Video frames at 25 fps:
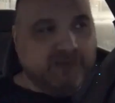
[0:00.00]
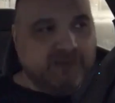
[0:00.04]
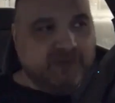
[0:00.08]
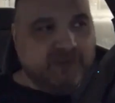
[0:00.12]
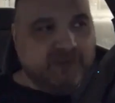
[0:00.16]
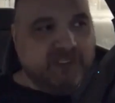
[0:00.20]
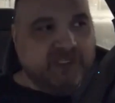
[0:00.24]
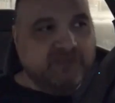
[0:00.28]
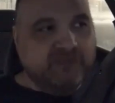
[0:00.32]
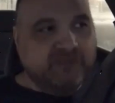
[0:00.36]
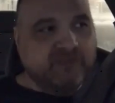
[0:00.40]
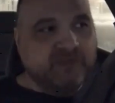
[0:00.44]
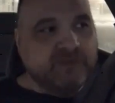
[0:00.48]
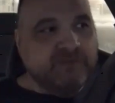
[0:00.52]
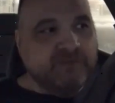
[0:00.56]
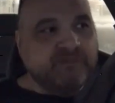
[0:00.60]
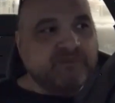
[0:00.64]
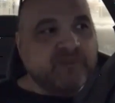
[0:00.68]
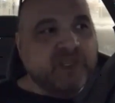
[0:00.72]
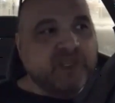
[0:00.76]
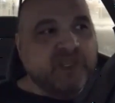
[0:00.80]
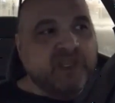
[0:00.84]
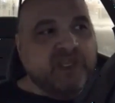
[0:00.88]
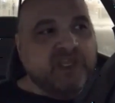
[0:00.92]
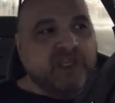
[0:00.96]
belief
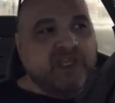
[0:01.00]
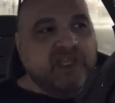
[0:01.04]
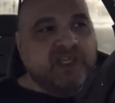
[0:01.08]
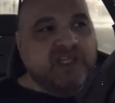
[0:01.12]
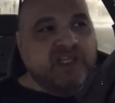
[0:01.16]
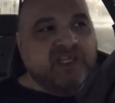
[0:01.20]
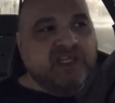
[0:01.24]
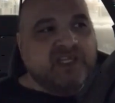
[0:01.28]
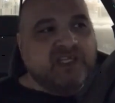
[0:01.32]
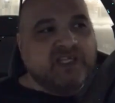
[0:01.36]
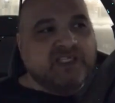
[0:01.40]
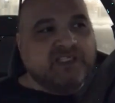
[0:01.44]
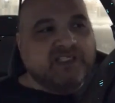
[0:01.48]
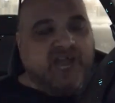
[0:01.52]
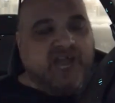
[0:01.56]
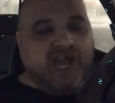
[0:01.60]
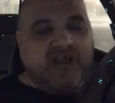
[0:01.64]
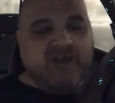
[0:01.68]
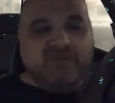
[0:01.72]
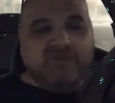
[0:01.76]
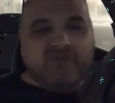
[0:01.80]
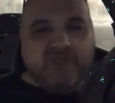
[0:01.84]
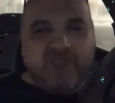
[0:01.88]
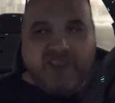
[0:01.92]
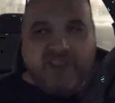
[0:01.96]

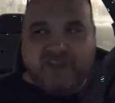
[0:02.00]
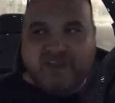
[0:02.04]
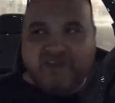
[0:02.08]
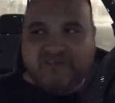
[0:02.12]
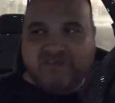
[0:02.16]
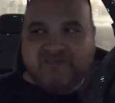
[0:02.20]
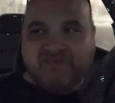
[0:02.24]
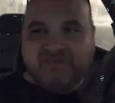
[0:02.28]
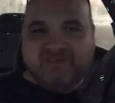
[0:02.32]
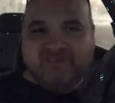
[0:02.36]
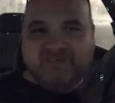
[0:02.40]
don vega